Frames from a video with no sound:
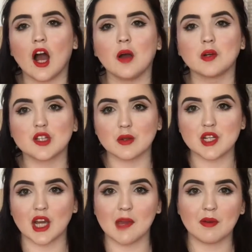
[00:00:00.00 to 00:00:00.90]
I will do
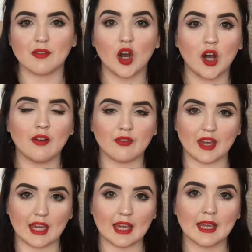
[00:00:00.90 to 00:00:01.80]
a type of
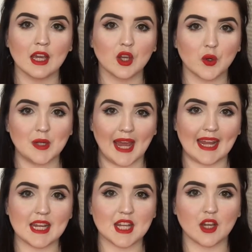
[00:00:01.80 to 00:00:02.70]
huffing called
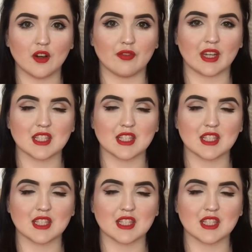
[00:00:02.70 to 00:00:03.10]
AD huffing.